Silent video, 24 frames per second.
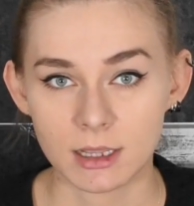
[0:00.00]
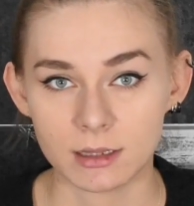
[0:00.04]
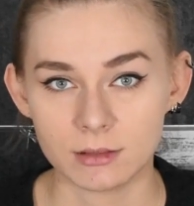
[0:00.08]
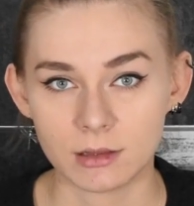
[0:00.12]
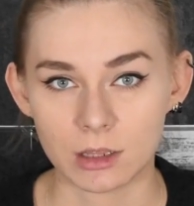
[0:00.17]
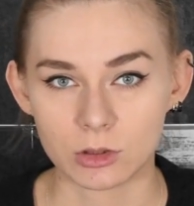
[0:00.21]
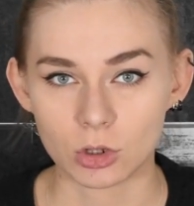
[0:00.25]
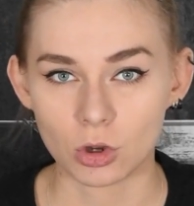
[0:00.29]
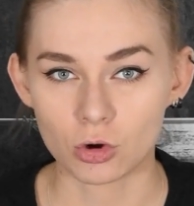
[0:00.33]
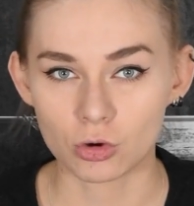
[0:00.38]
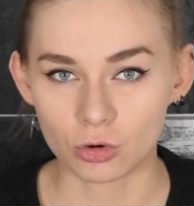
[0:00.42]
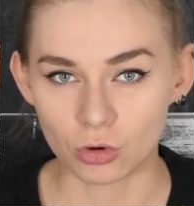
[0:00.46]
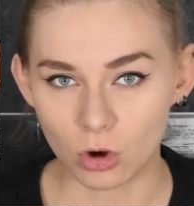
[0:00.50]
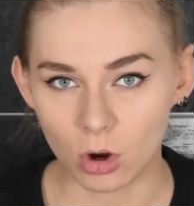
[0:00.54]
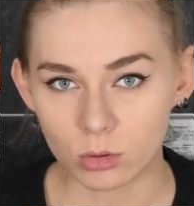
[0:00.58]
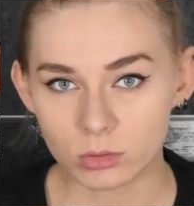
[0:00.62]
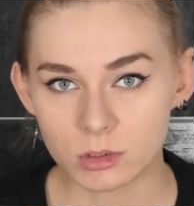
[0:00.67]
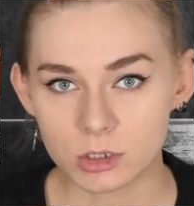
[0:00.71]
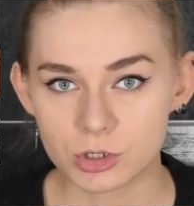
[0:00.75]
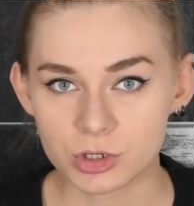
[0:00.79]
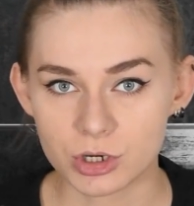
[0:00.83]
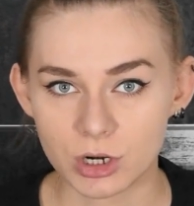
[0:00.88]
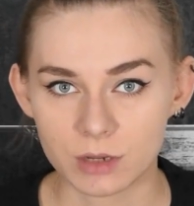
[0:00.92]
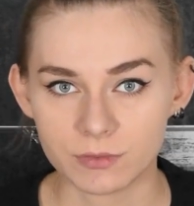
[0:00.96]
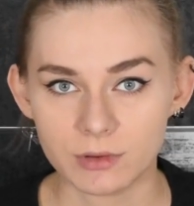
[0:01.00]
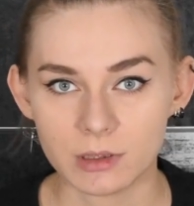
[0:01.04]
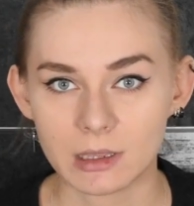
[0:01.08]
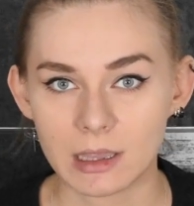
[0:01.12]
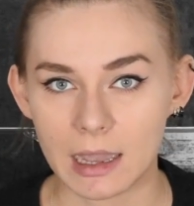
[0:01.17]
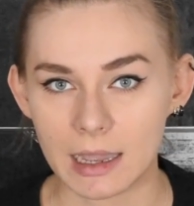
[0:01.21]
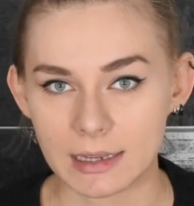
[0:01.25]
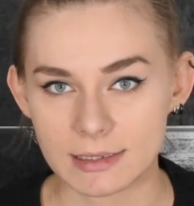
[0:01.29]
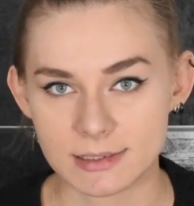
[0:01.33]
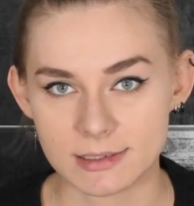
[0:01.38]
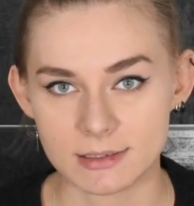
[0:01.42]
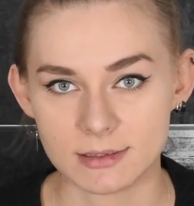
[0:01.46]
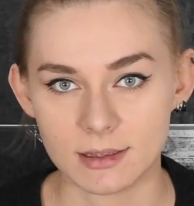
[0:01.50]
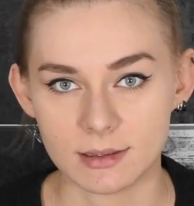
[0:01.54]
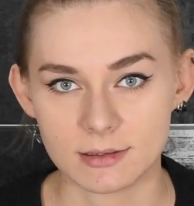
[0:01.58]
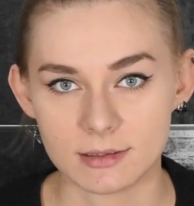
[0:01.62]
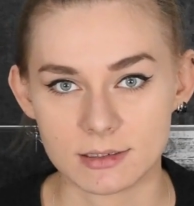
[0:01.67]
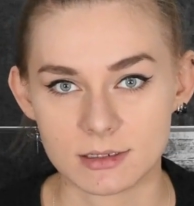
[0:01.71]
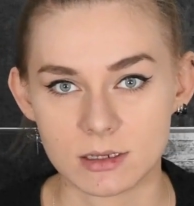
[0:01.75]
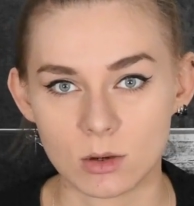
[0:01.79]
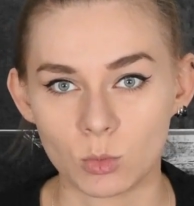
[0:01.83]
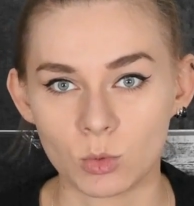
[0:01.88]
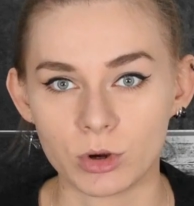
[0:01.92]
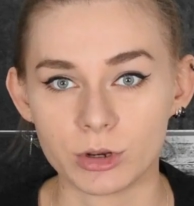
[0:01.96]
that road traffic
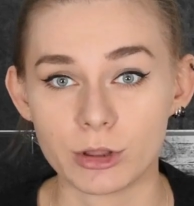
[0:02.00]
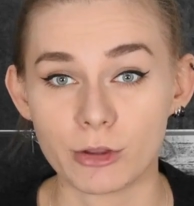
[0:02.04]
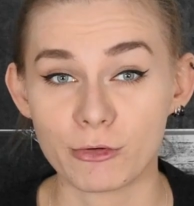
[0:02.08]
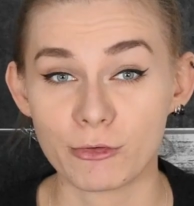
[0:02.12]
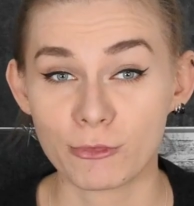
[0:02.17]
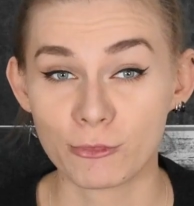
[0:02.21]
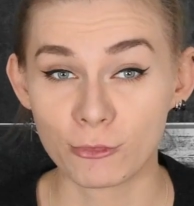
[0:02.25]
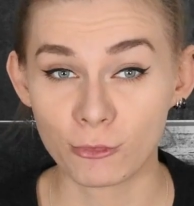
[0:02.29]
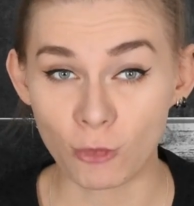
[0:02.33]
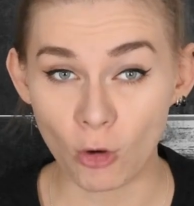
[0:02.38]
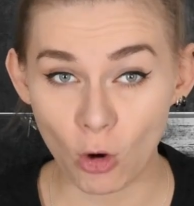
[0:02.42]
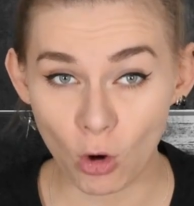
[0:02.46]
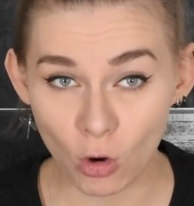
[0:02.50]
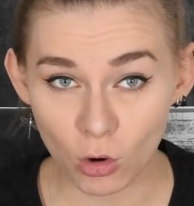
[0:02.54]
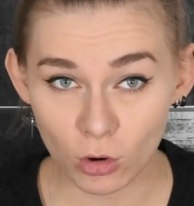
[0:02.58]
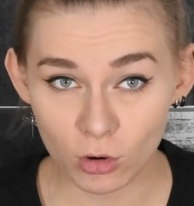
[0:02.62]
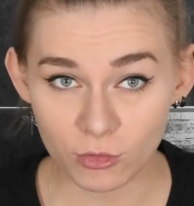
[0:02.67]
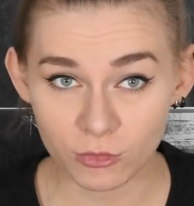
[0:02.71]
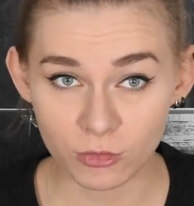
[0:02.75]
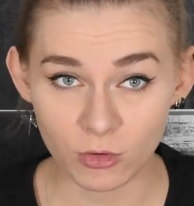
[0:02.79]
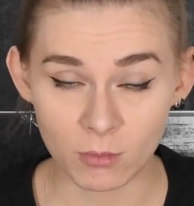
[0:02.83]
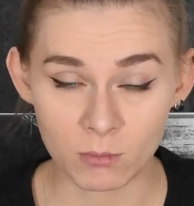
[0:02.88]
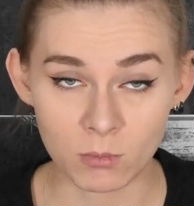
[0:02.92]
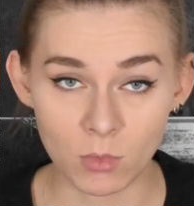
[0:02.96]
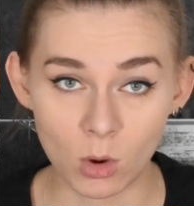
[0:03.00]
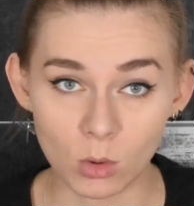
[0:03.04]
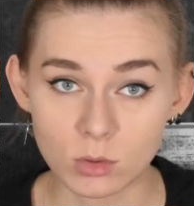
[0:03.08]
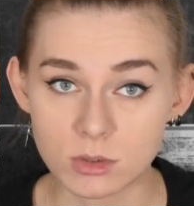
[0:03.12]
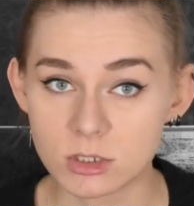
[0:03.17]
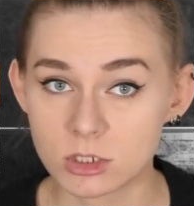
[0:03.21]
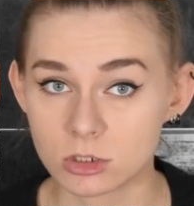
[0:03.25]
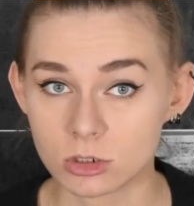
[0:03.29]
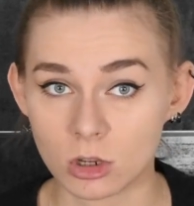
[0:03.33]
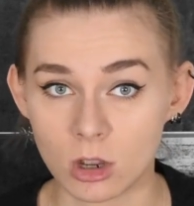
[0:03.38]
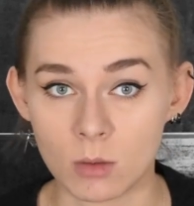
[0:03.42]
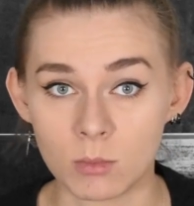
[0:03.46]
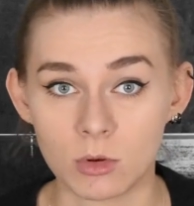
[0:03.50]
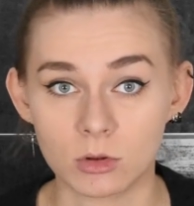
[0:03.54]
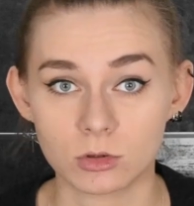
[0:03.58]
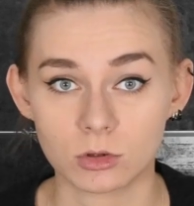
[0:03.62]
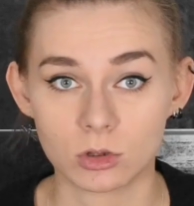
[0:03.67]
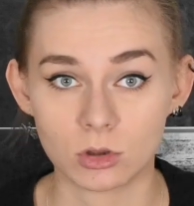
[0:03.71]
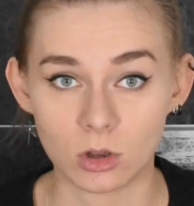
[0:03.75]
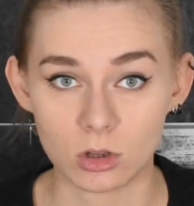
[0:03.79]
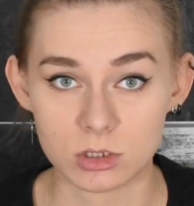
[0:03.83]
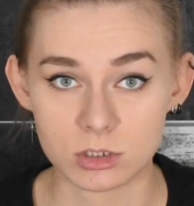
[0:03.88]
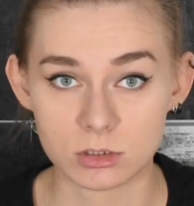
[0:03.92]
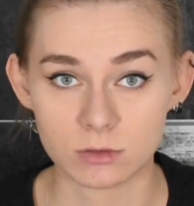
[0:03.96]
accidents were the fourth most common
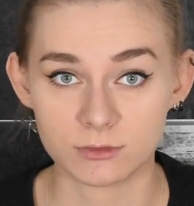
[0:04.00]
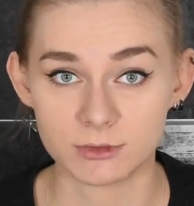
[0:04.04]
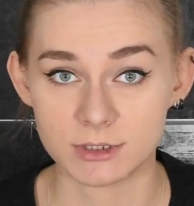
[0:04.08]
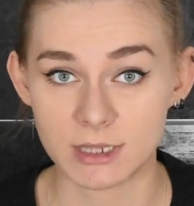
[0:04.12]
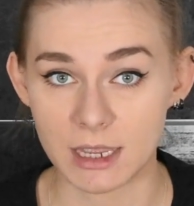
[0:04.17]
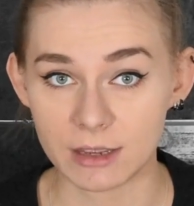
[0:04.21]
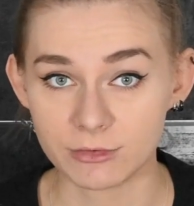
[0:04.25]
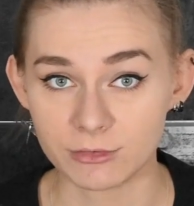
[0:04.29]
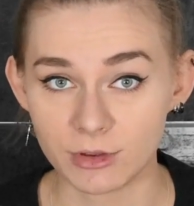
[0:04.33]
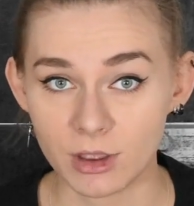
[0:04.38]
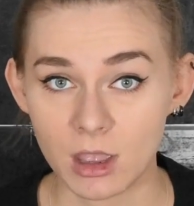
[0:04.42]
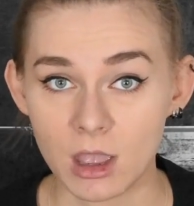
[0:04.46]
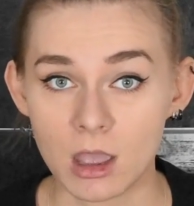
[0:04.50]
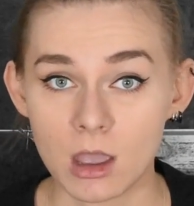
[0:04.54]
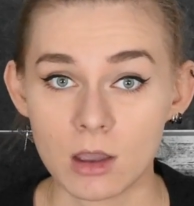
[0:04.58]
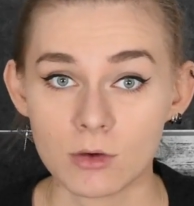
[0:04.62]
cause of death